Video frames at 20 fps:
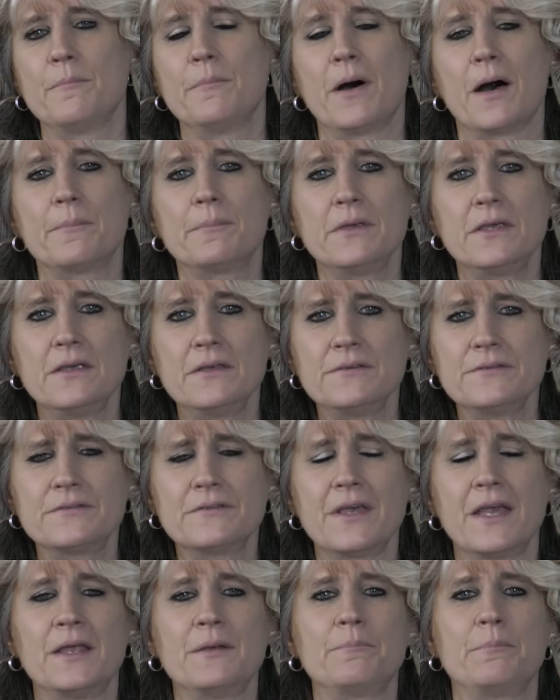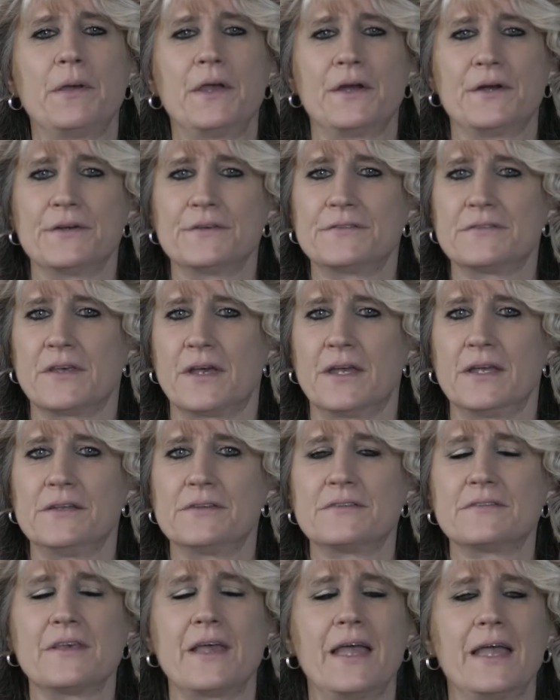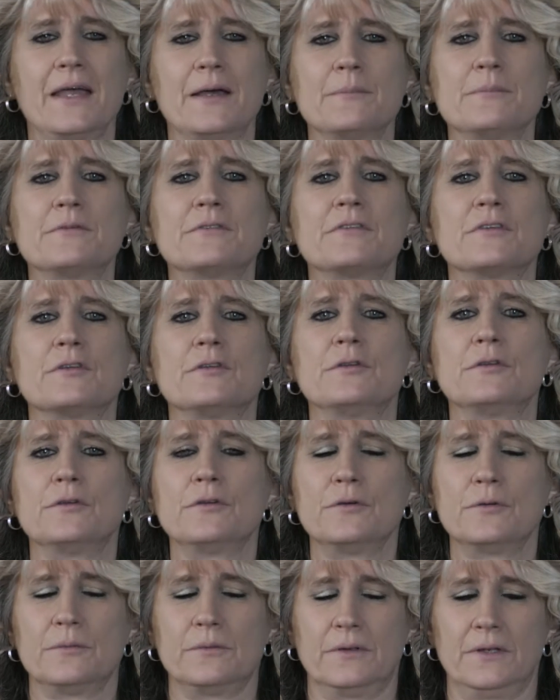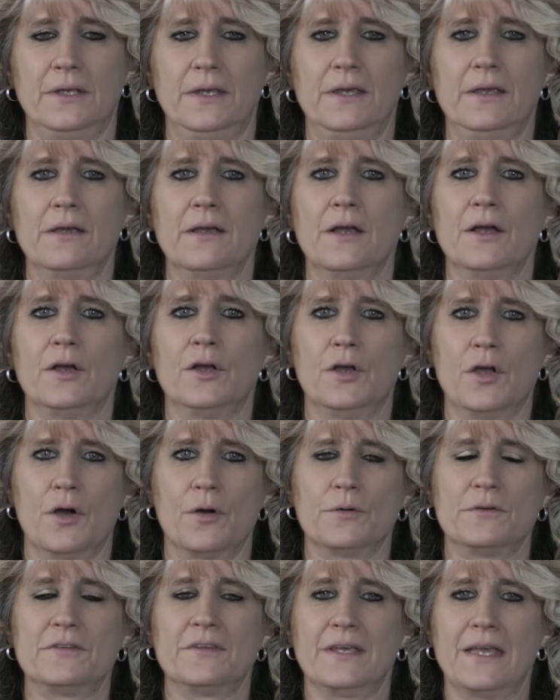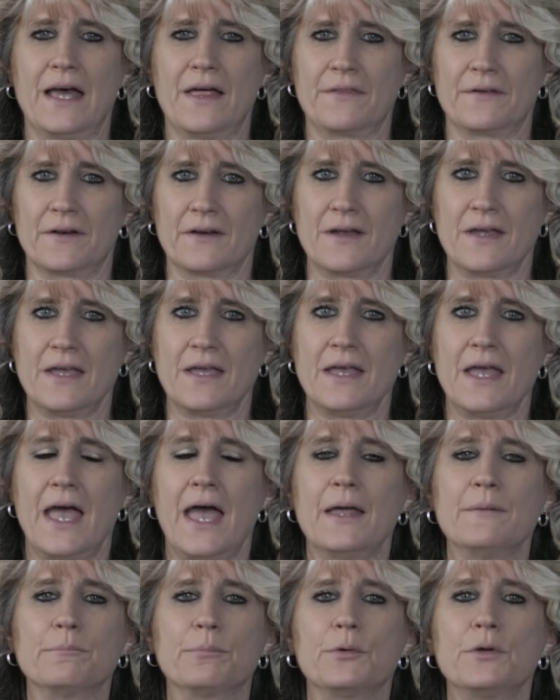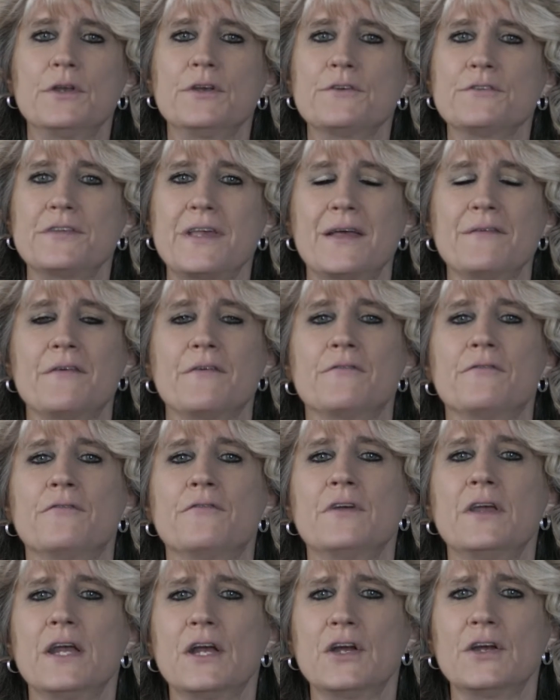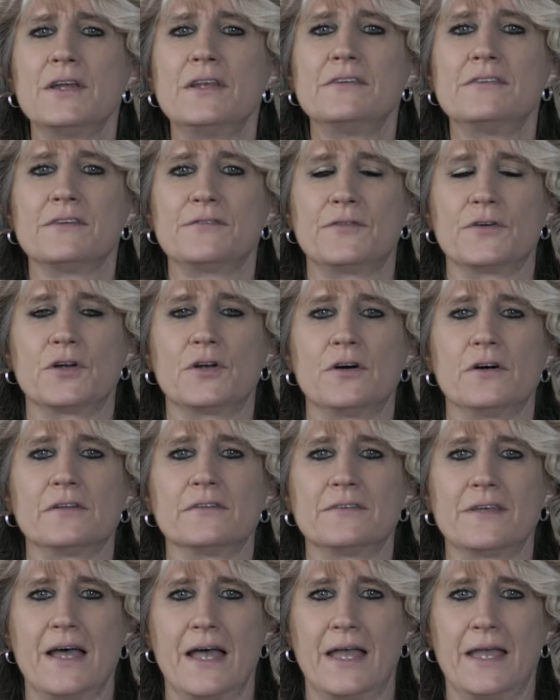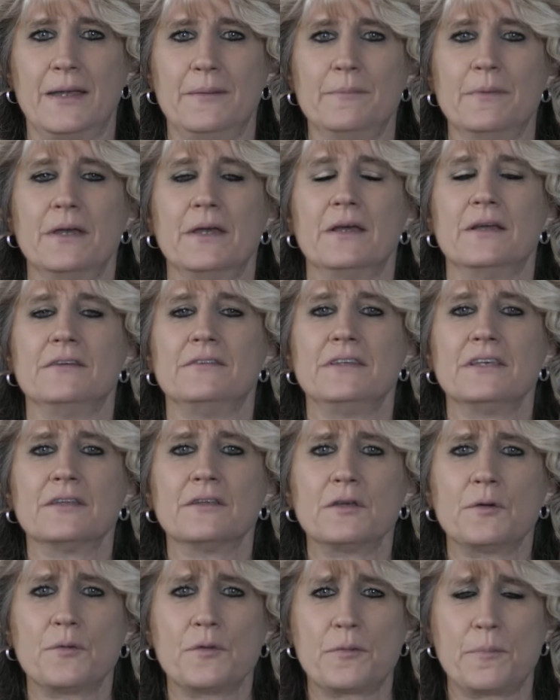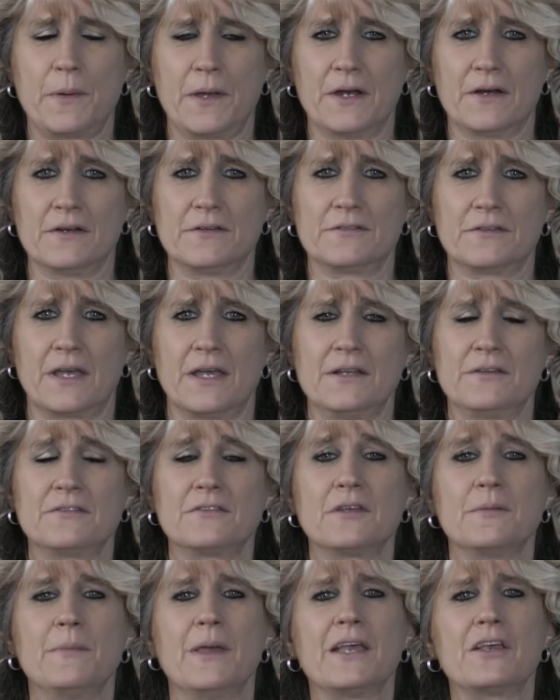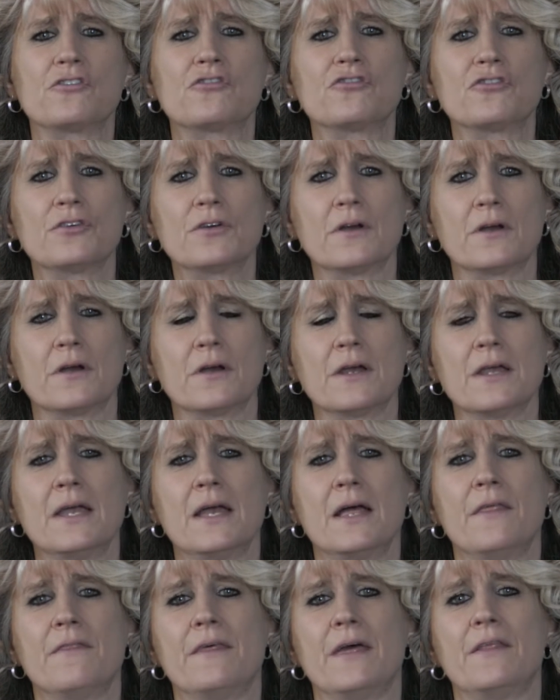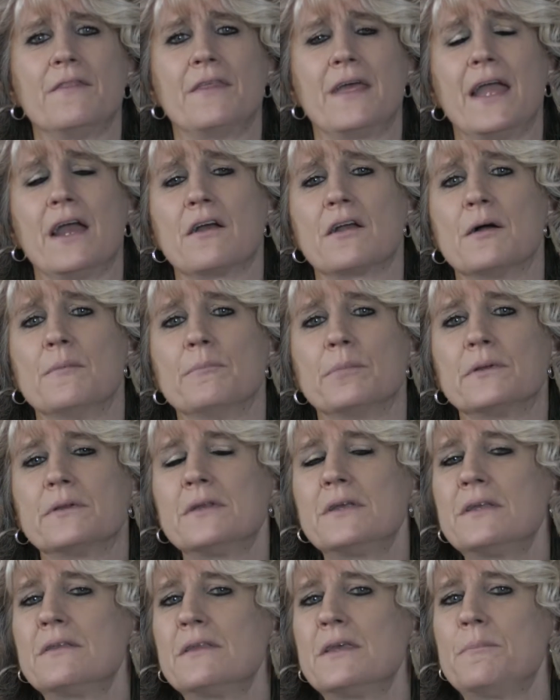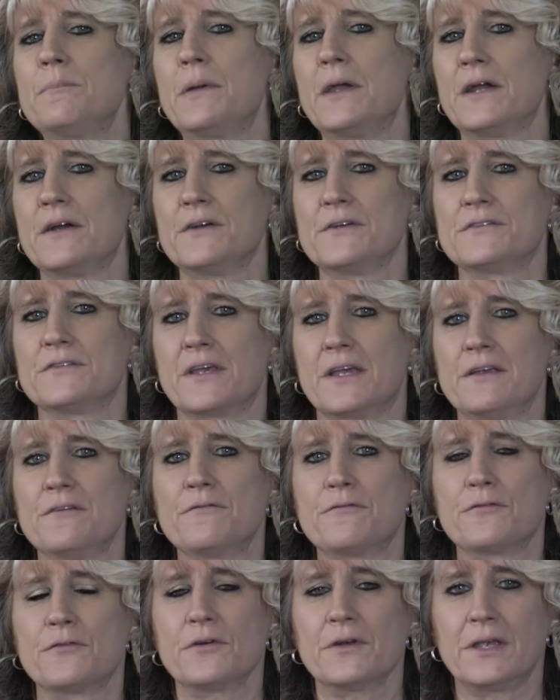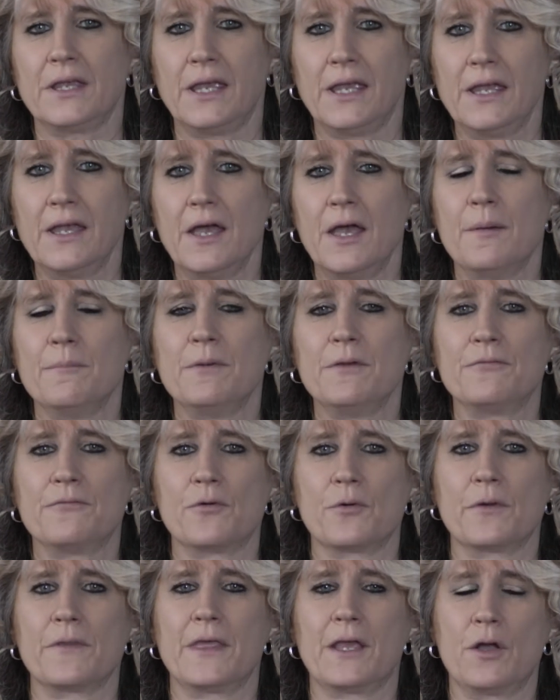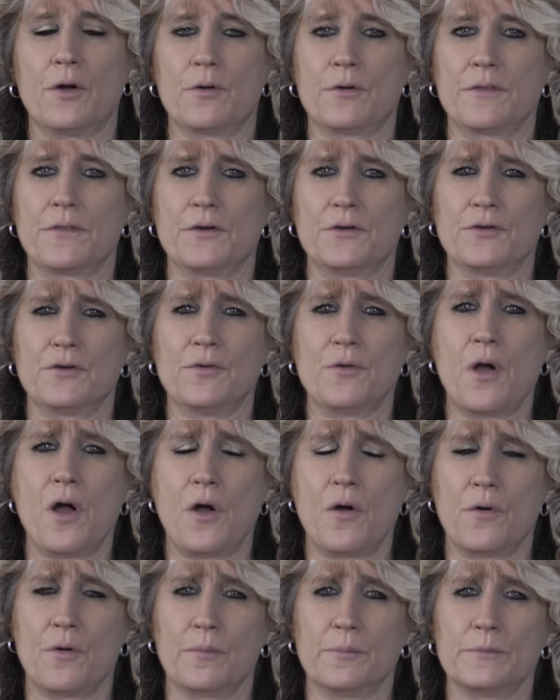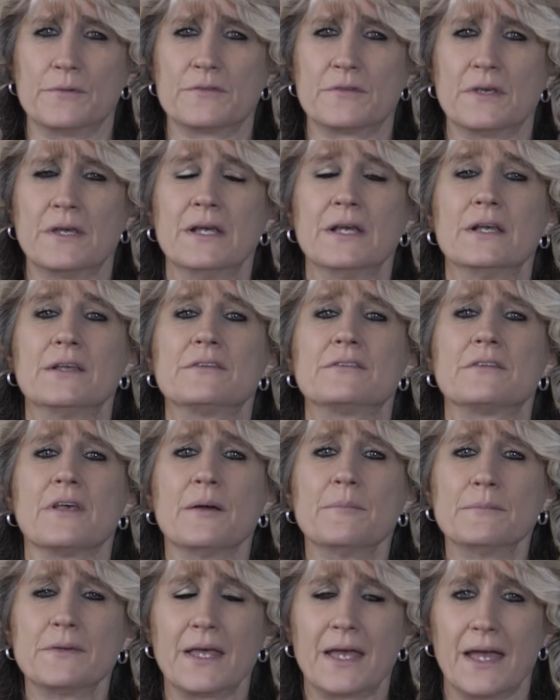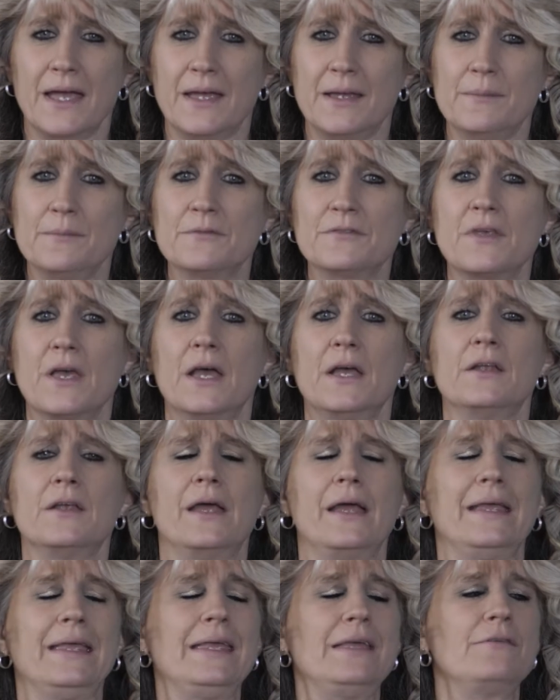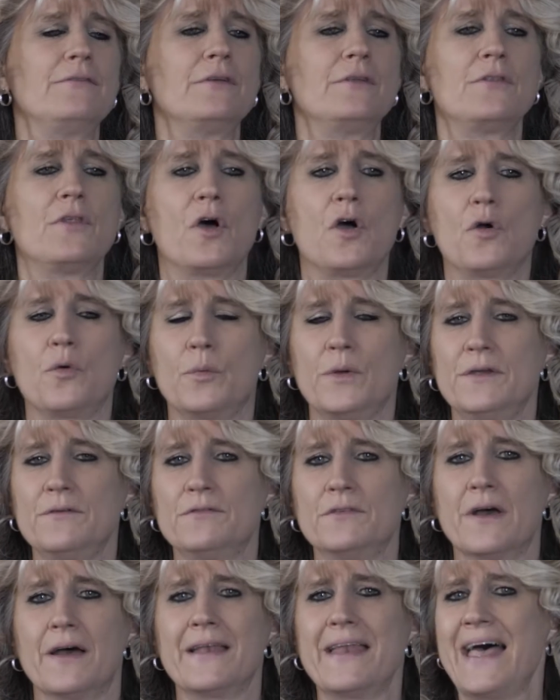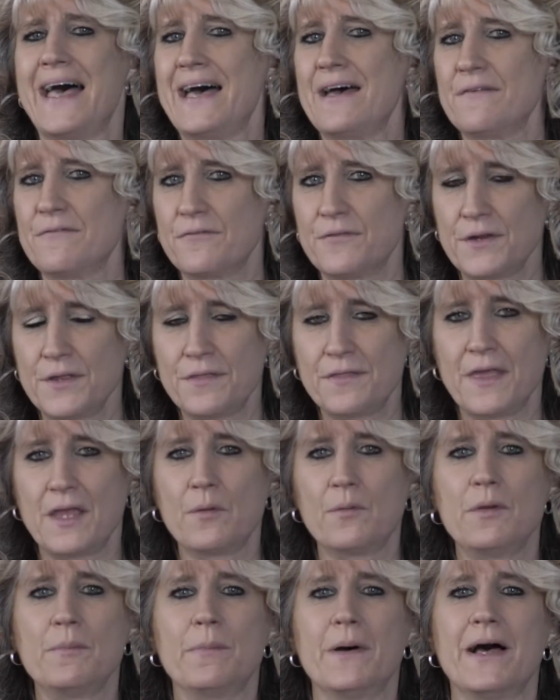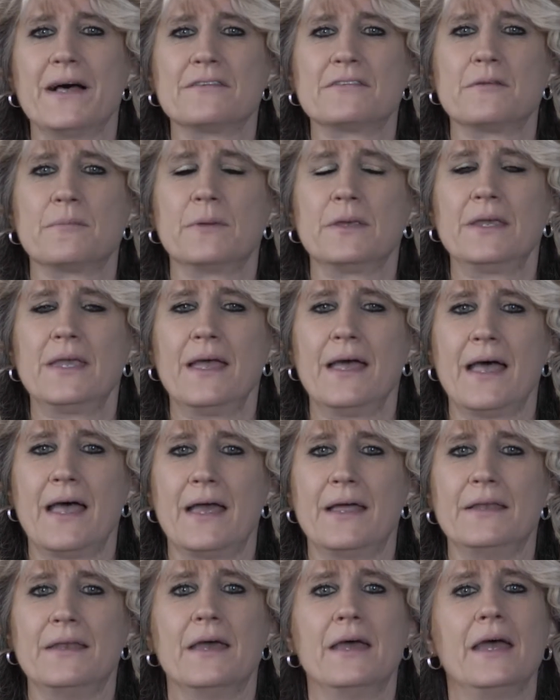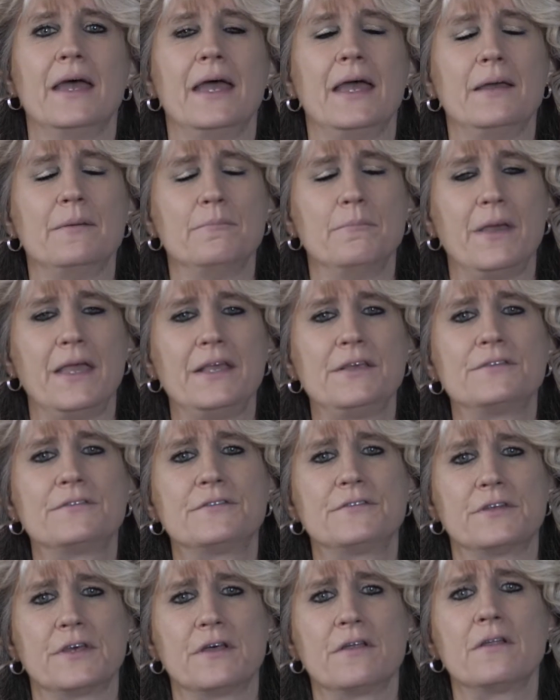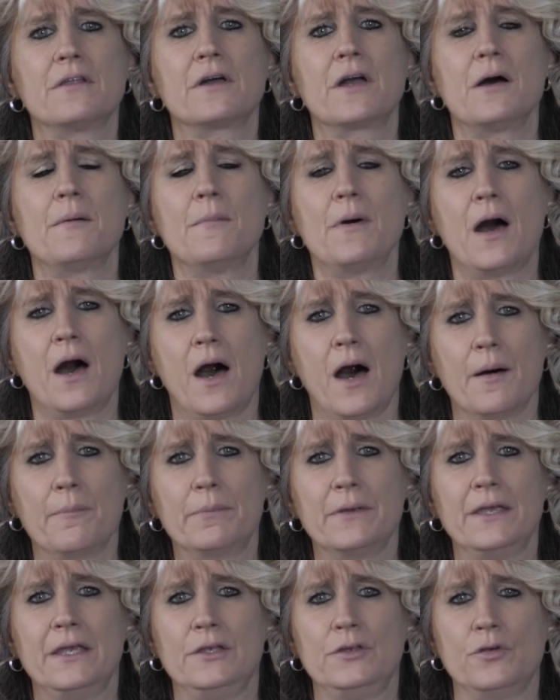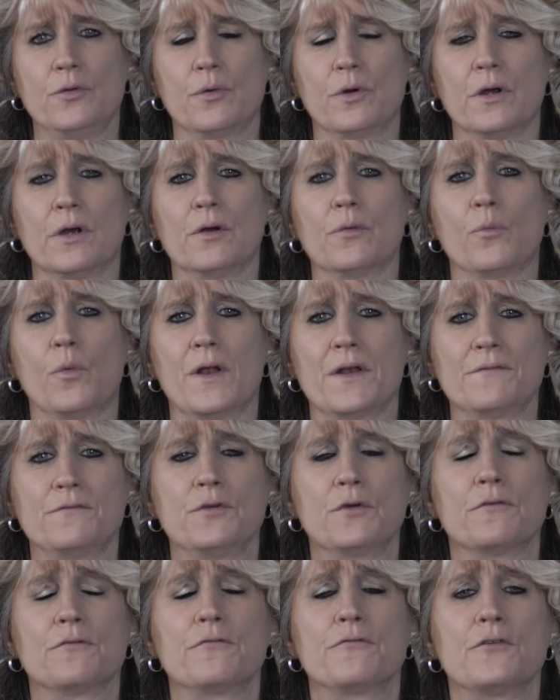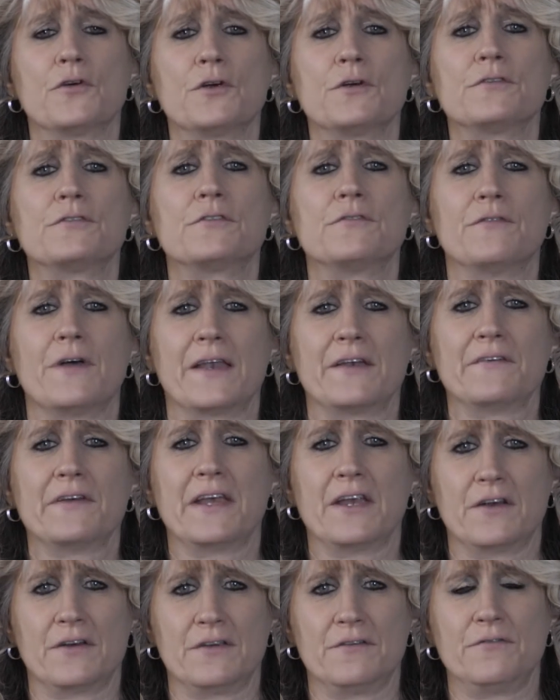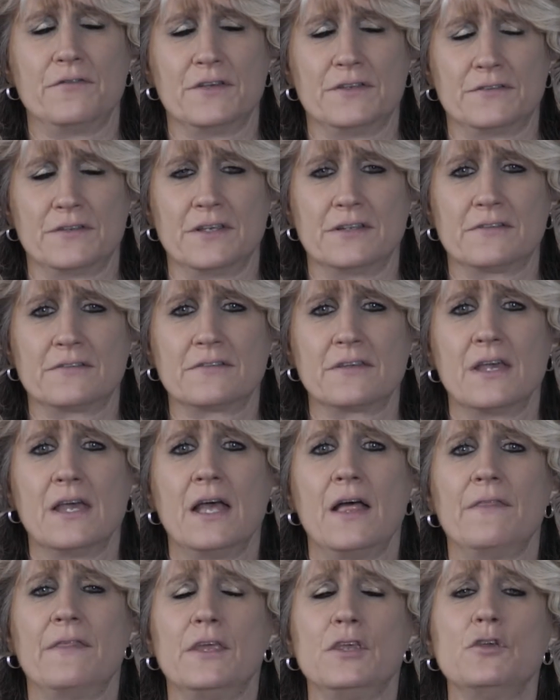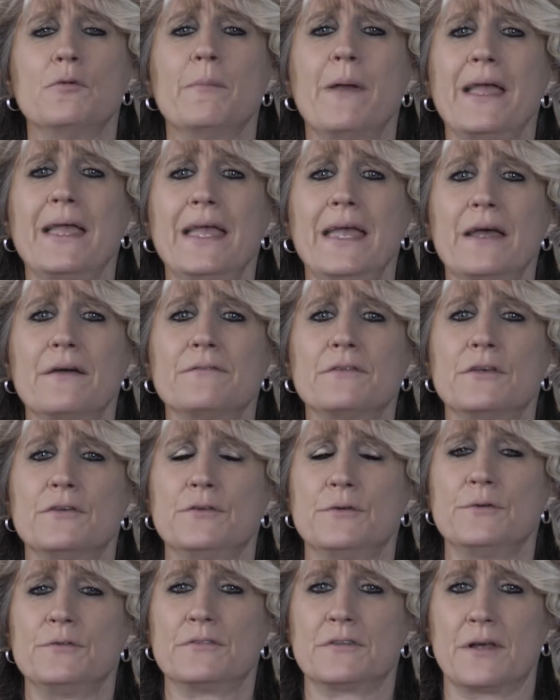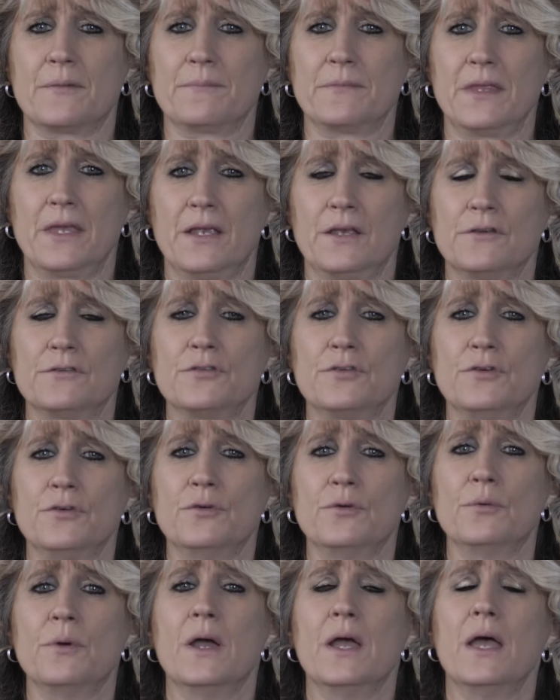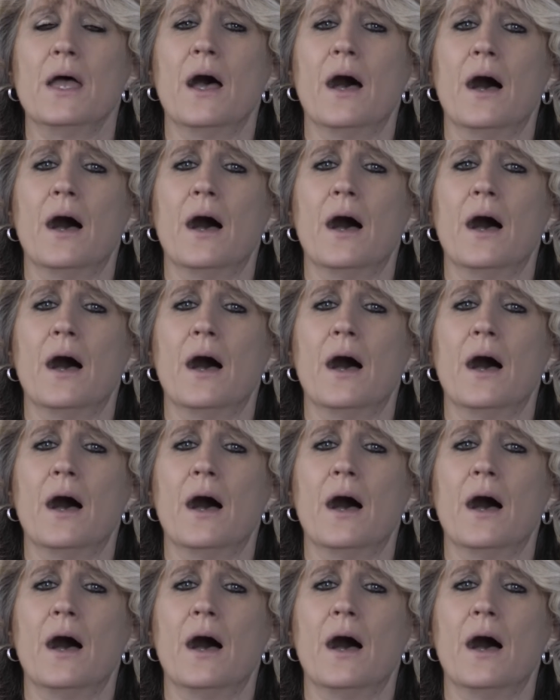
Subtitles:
Puppies and parasites absolutely go together, and breeders have a very difficult time dealing with parasites to make sure that they are completely parasite-free before they go to their new homes. Sometimes, even though we've done everything we possibly can, it may still come up in one of your first veterinary visits that you may have to do something to